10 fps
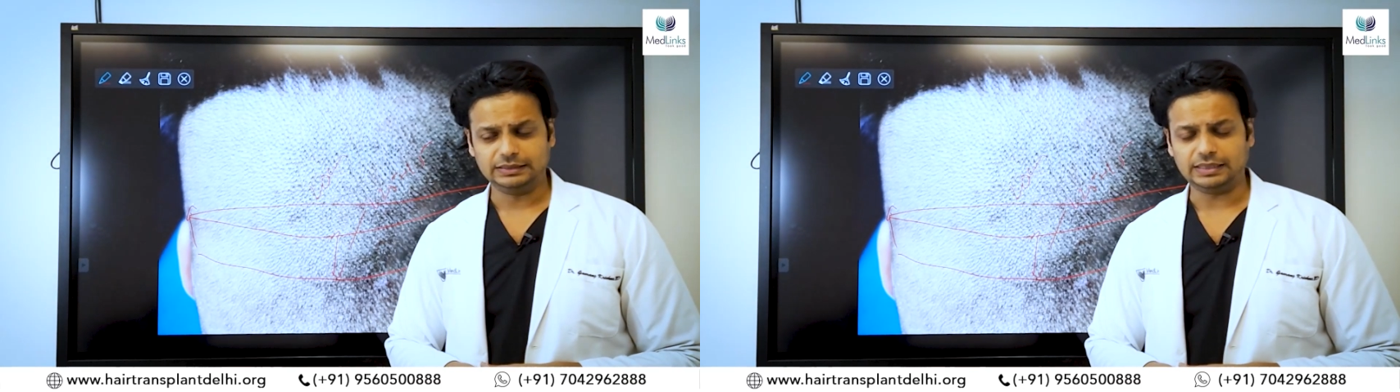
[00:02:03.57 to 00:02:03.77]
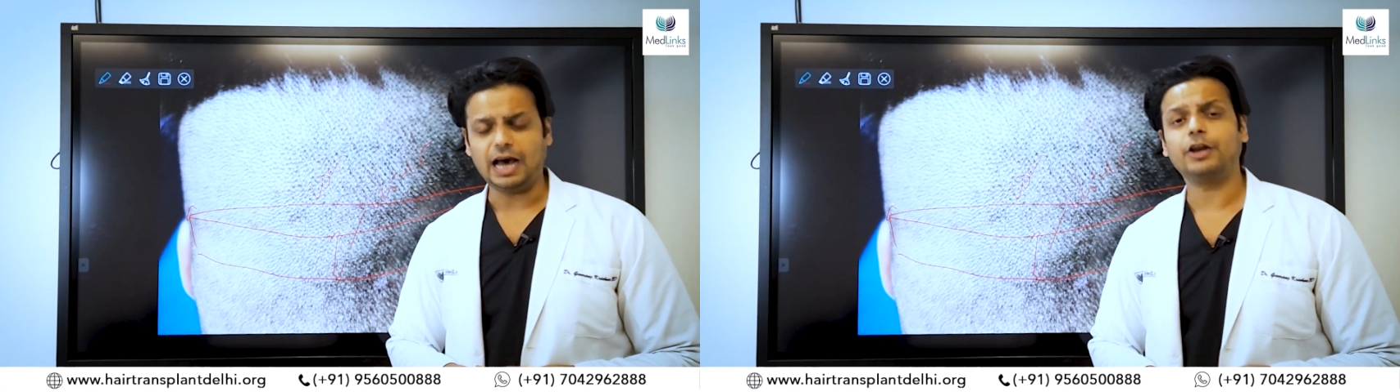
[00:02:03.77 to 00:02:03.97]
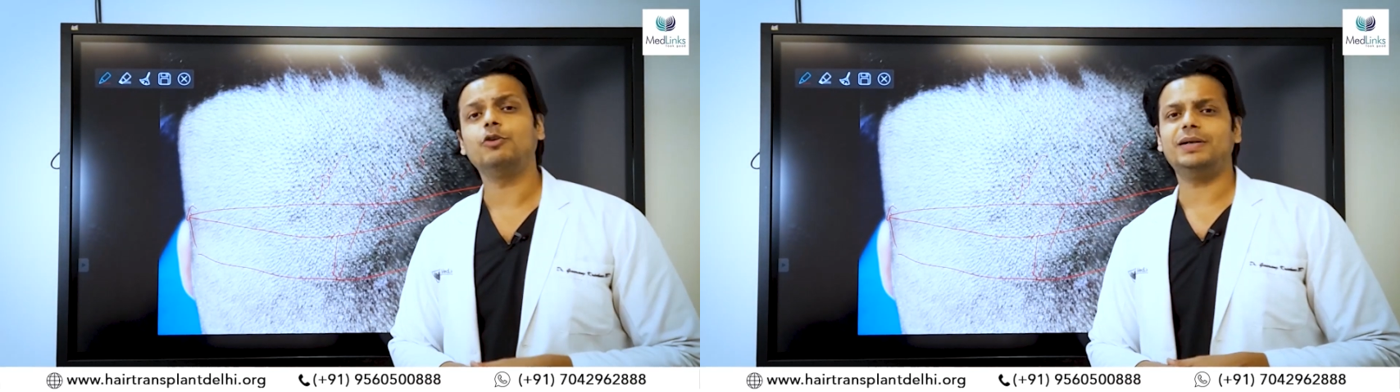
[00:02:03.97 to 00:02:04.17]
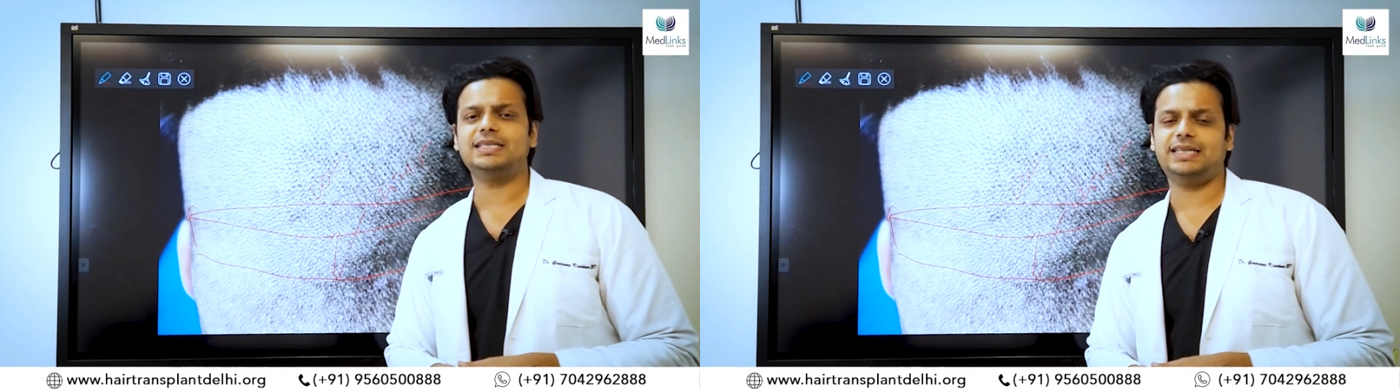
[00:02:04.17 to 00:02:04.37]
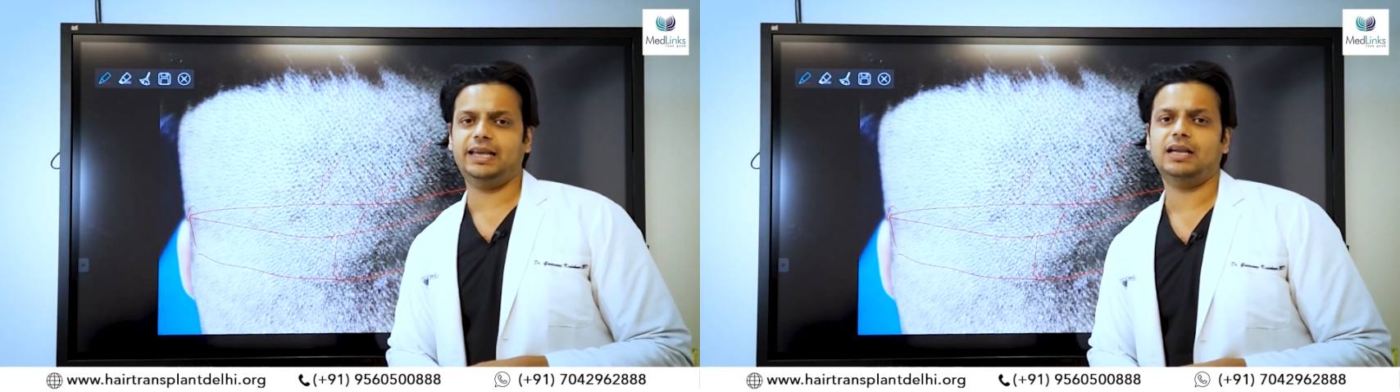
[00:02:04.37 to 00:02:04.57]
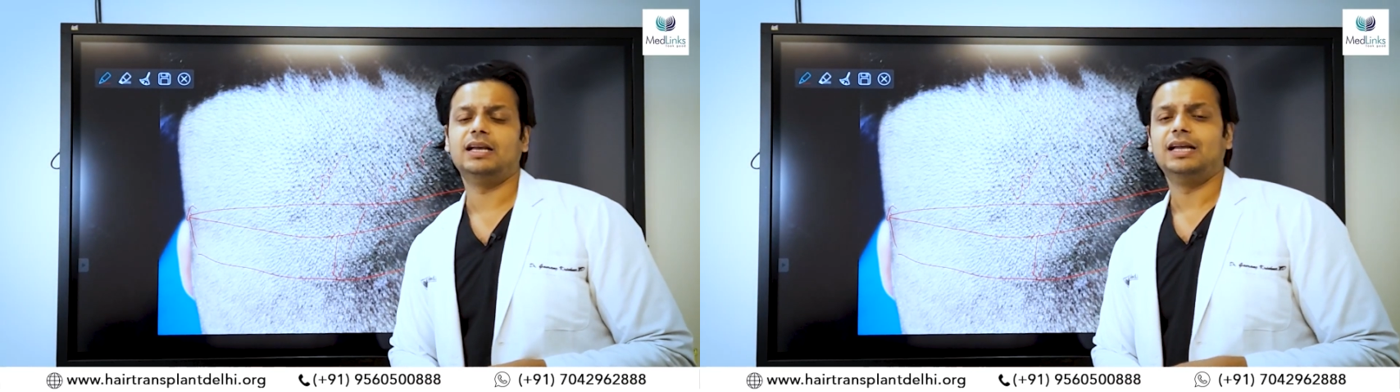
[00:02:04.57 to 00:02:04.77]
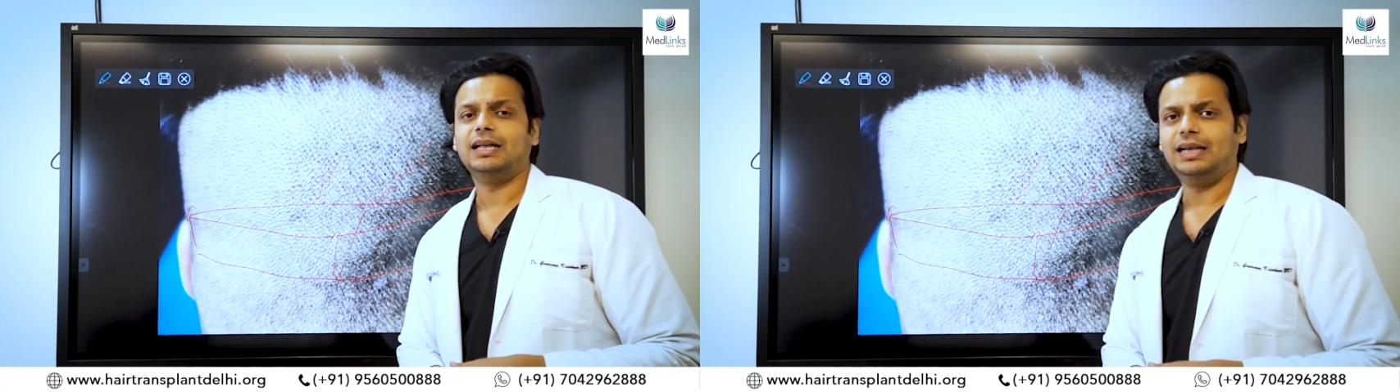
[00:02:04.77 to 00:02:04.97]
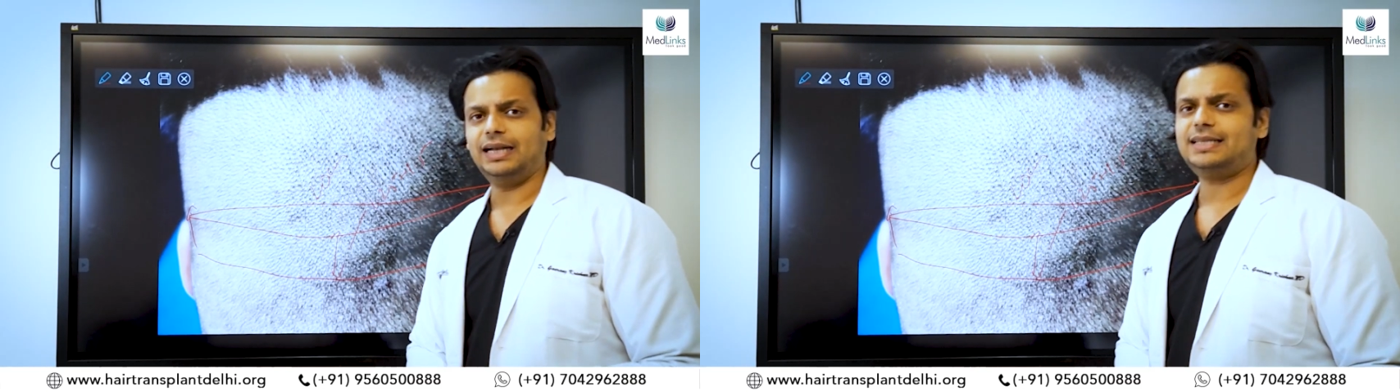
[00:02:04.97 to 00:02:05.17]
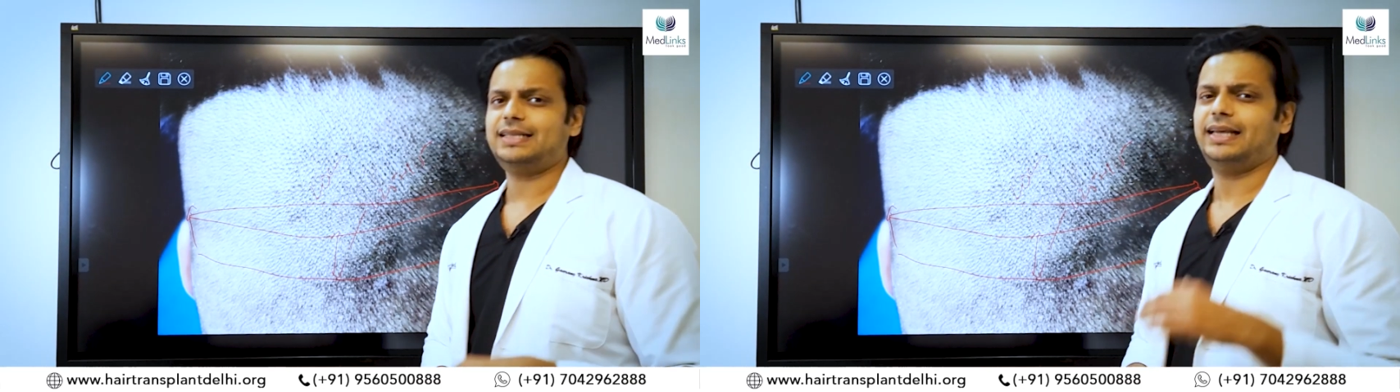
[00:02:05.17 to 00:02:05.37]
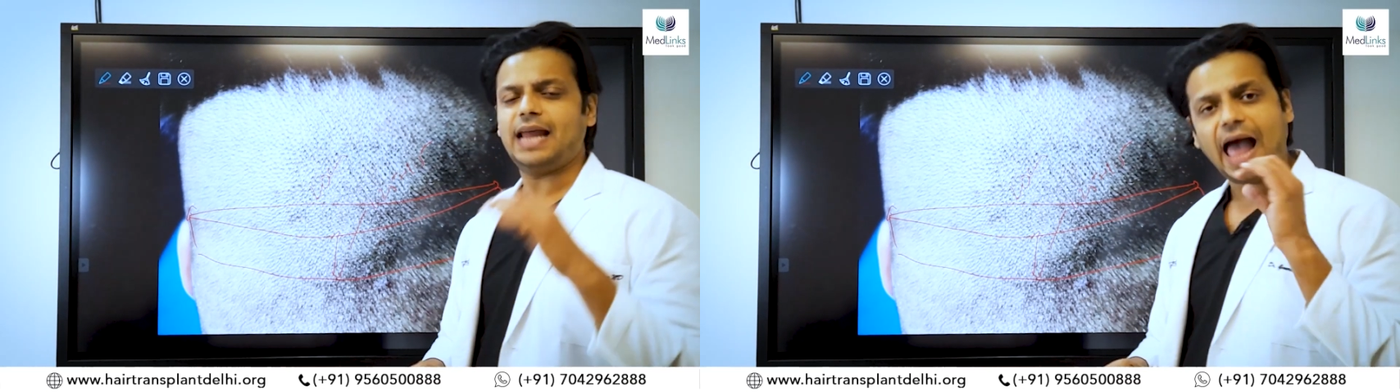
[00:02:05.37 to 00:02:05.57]
argument's sake, let's
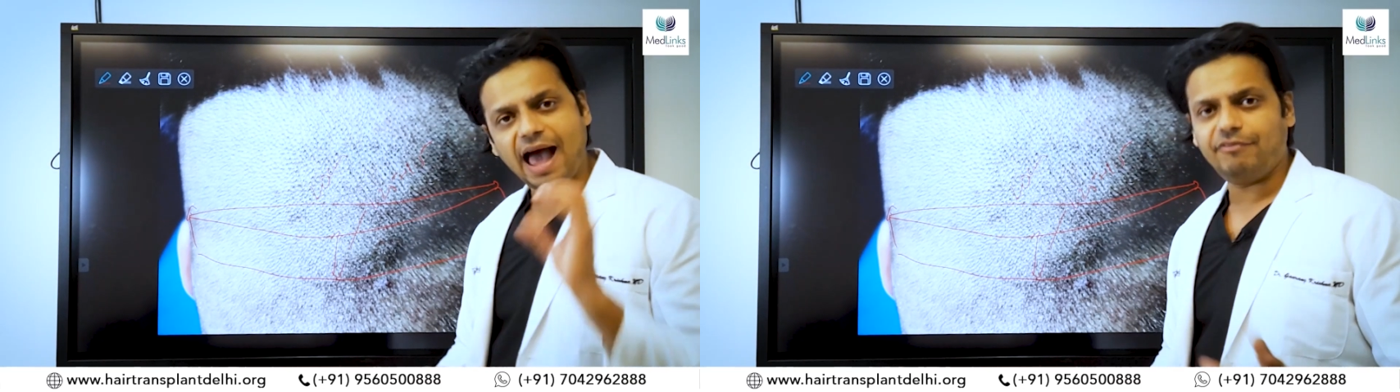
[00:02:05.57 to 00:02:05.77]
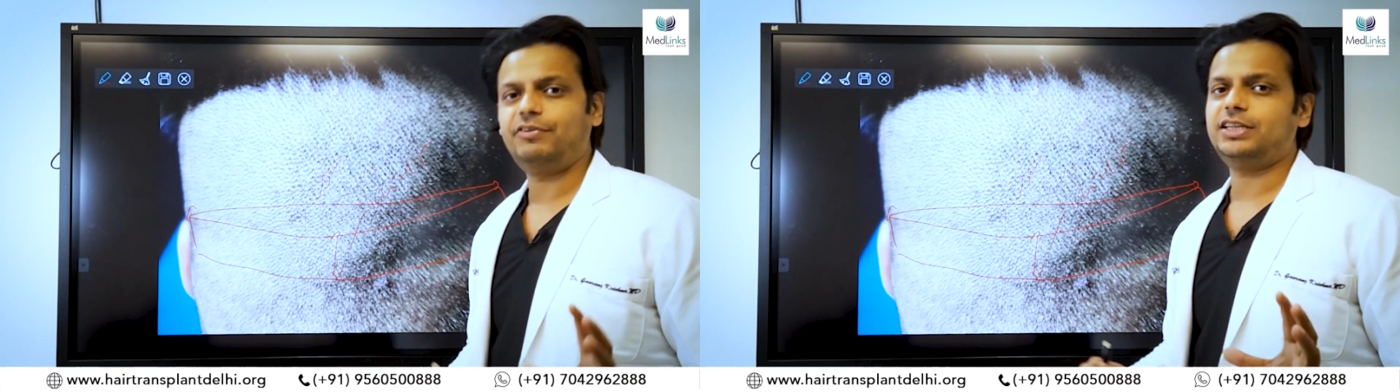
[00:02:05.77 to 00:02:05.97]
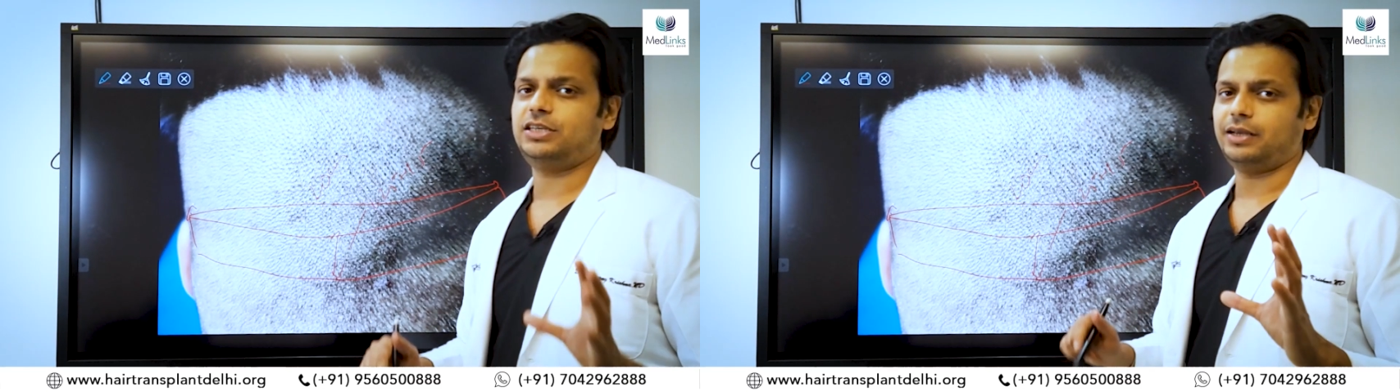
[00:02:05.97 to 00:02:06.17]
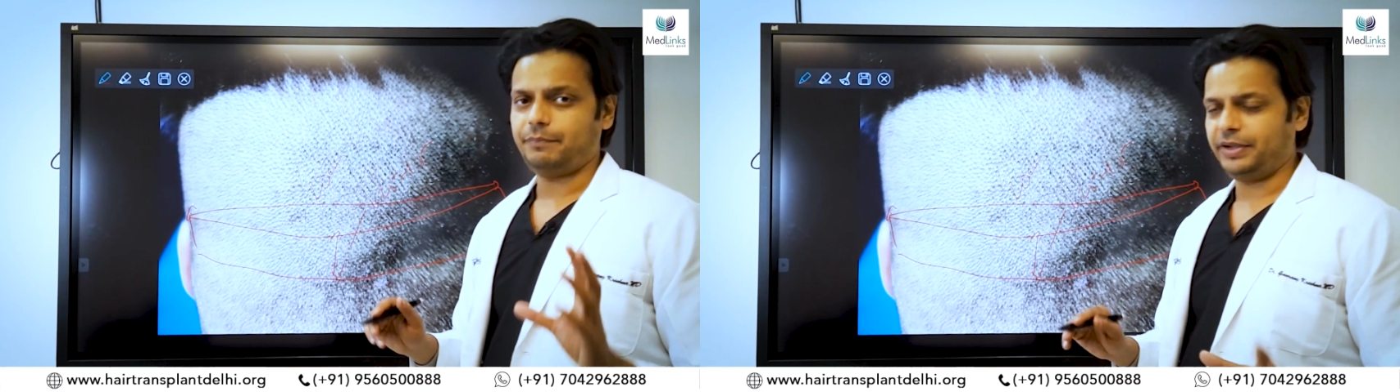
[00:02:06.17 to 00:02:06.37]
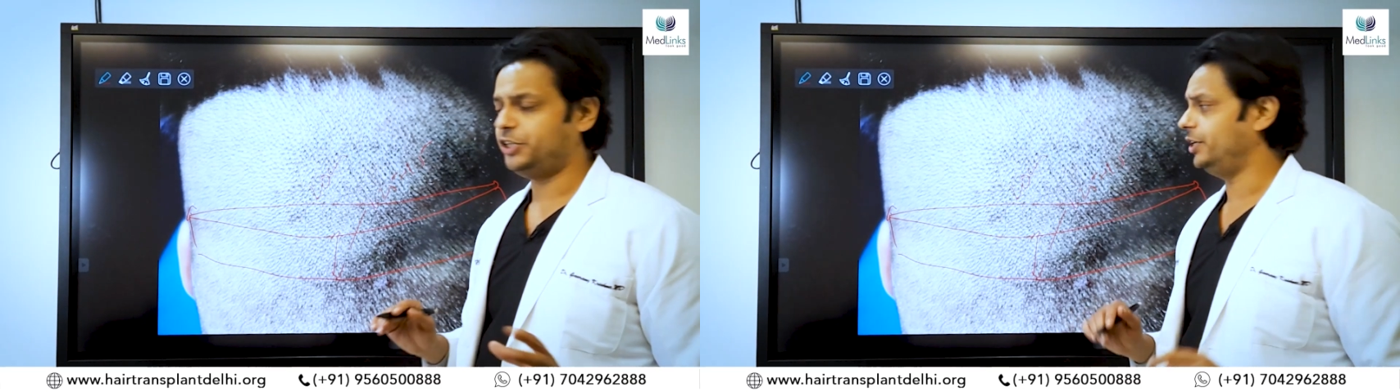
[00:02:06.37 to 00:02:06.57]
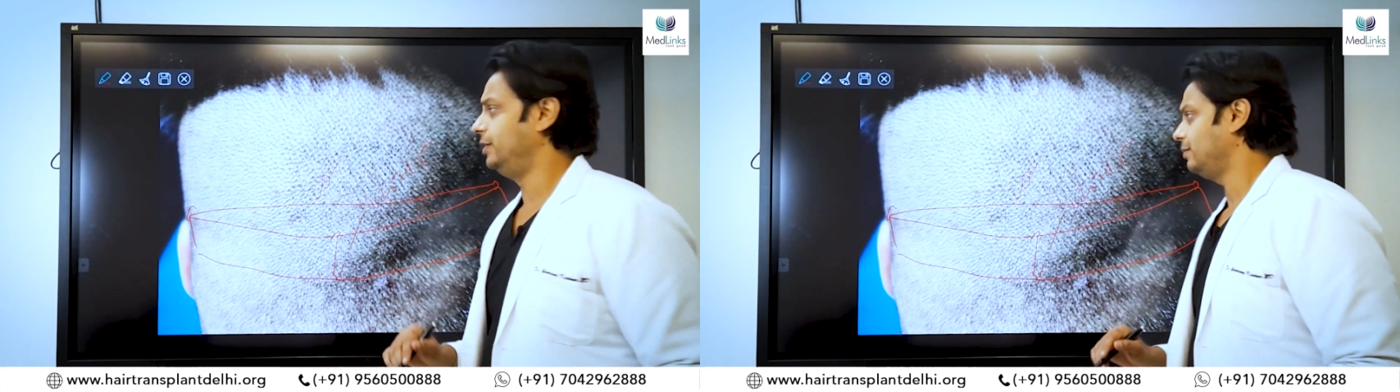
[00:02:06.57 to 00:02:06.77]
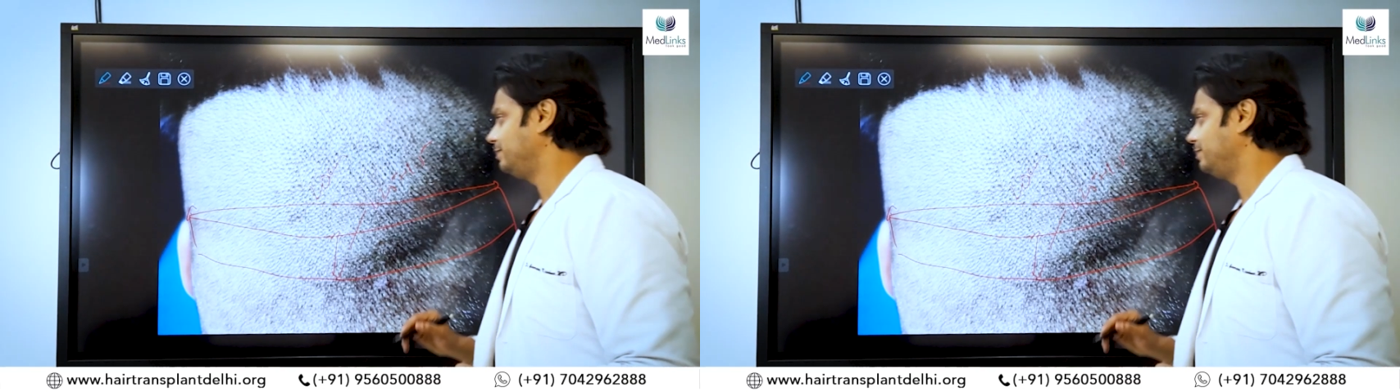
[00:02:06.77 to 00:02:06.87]
say an average patient,